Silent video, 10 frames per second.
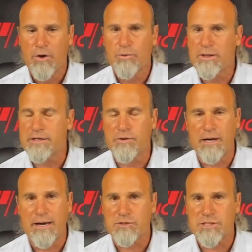really doing
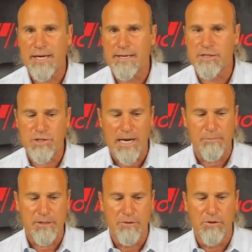an outstanding job
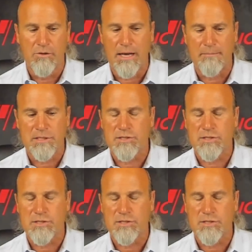with Lululemon.